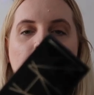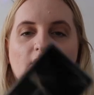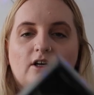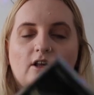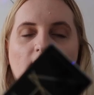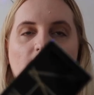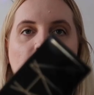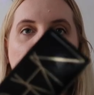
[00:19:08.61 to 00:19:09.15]

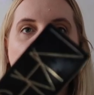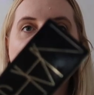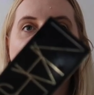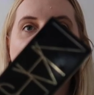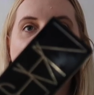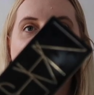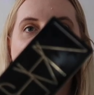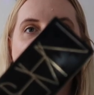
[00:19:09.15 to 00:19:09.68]

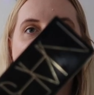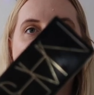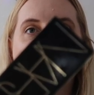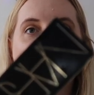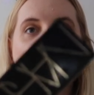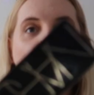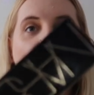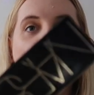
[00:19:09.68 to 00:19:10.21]
Climax
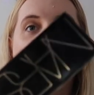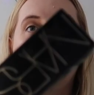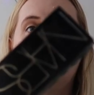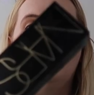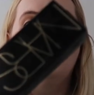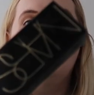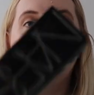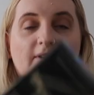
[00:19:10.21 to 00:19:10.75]

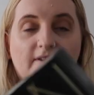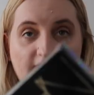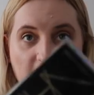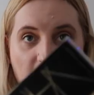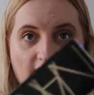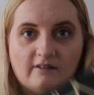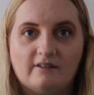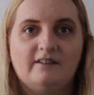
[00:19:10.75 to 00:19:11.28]

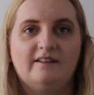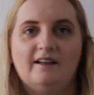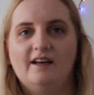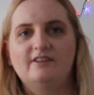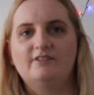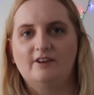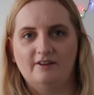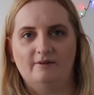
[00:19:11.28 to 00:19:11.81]
mascara set.
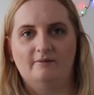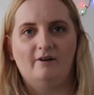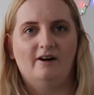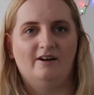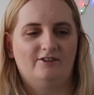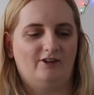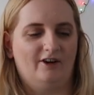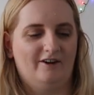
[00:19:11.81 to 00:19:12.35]
I don't know why
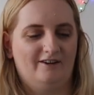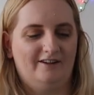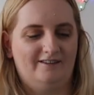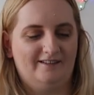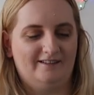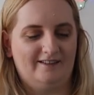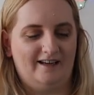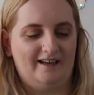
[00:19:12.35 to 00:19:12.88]
I struggled
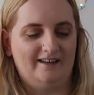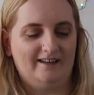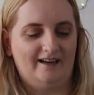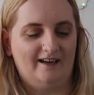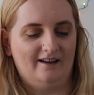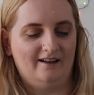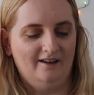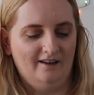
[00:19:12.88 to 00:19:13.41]
to say
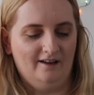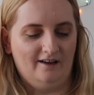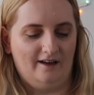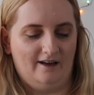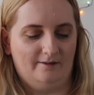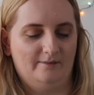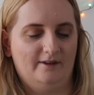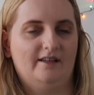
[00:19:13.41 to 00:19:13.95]
that.
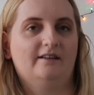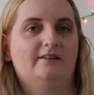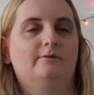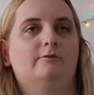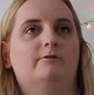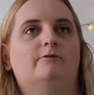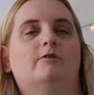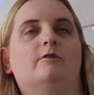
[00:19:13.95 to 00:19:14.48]
This
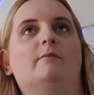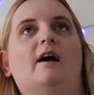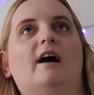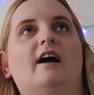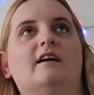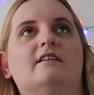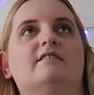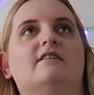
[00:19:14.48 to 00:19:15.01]
was from
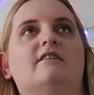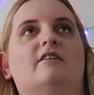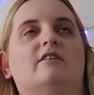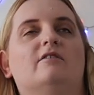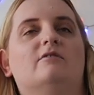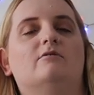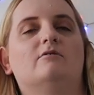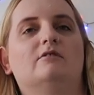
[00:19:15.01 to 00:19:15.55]
Andy. I
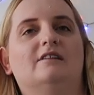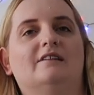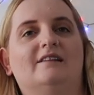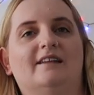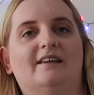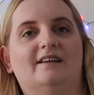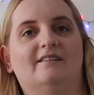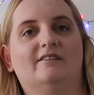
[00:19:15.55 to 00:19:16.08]
ordered
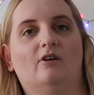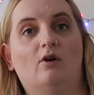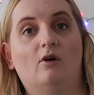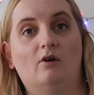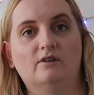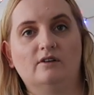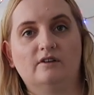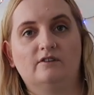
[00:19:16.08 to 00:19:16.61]
this
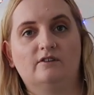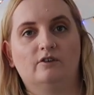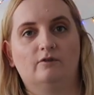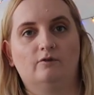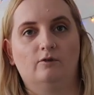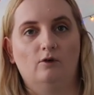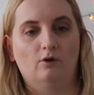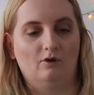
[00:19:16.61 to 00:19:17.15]
on
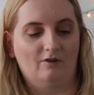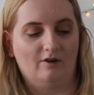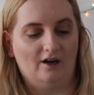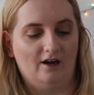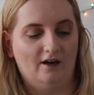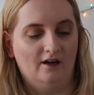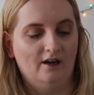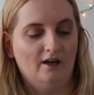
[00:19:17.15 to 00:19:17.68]

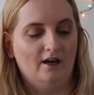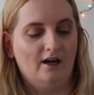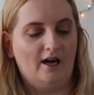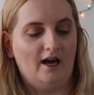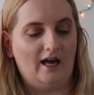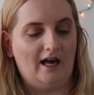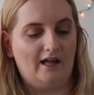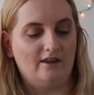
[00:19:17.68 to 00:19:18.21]
Sephora,
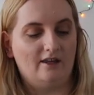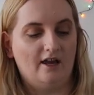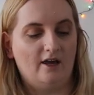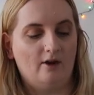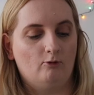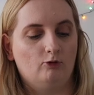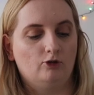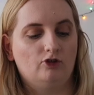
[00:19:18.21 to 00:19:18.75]
and
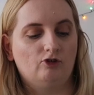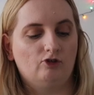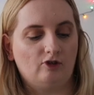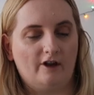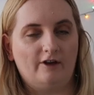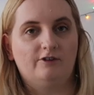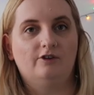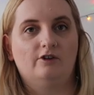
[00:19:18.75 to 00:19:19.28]
it was
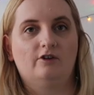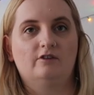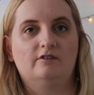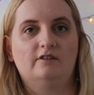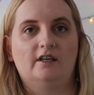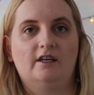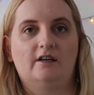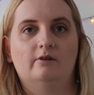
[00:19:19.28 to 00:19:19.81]
such a good
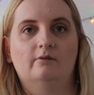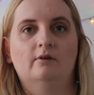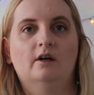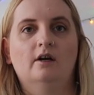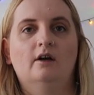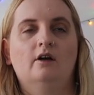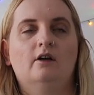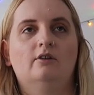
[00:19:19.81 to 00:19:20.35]
deal.
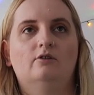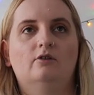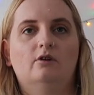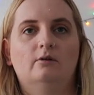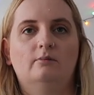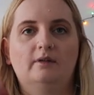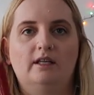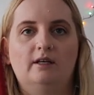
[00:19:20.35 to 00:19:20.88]

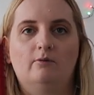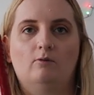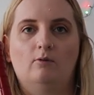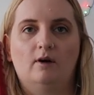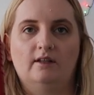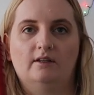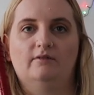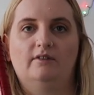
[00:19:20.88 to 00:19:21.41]
Normally
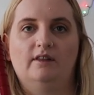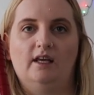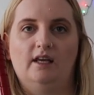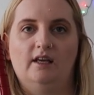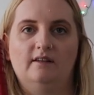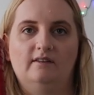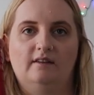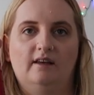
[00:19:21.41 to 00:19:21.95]
one of
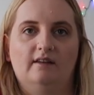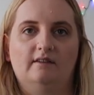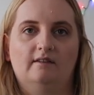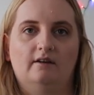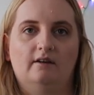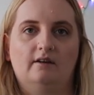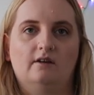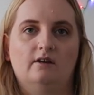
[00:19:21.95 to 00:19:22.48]
these is
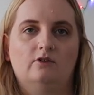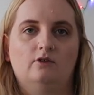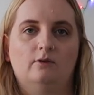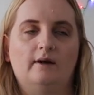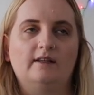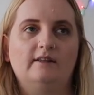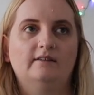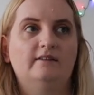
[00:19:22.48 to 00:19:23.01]
like
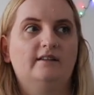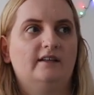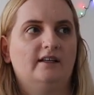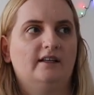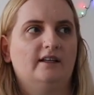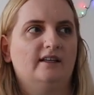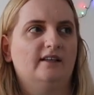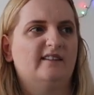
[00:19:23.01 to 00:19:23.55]

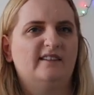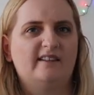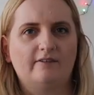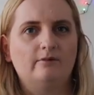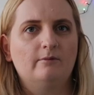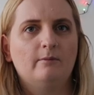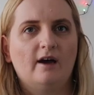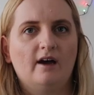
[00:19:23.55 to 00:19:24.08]

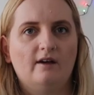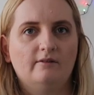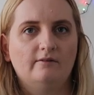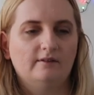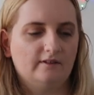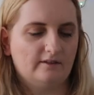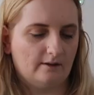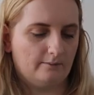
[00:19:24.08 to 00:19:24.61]

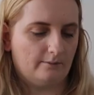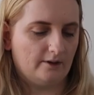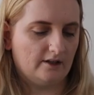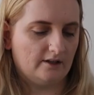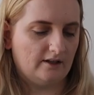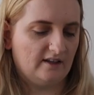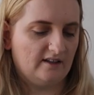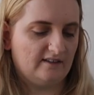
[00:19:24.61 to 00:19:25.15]
£27,
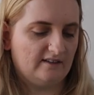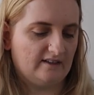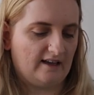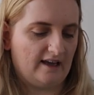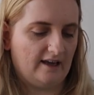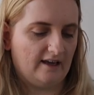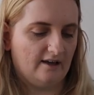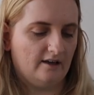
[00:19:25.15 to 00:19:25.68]
but this
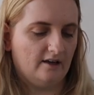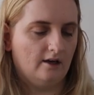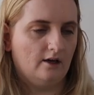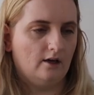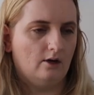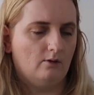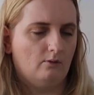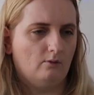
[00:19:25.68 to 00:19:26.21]
set,
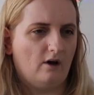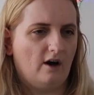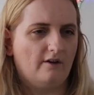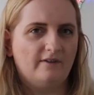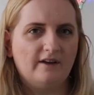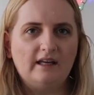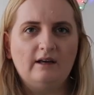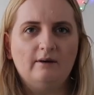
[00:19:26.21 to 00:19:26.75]
I
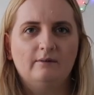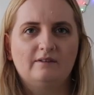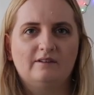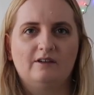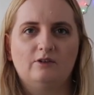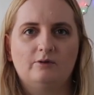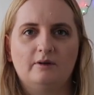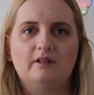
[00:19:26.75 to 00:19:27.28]
think it was
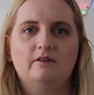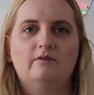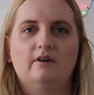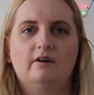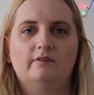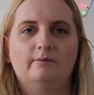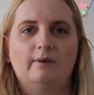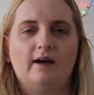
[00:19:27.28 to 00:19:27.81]
like
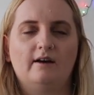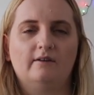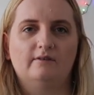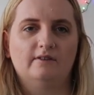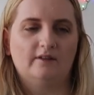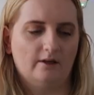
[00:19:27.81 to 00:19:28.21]
£25.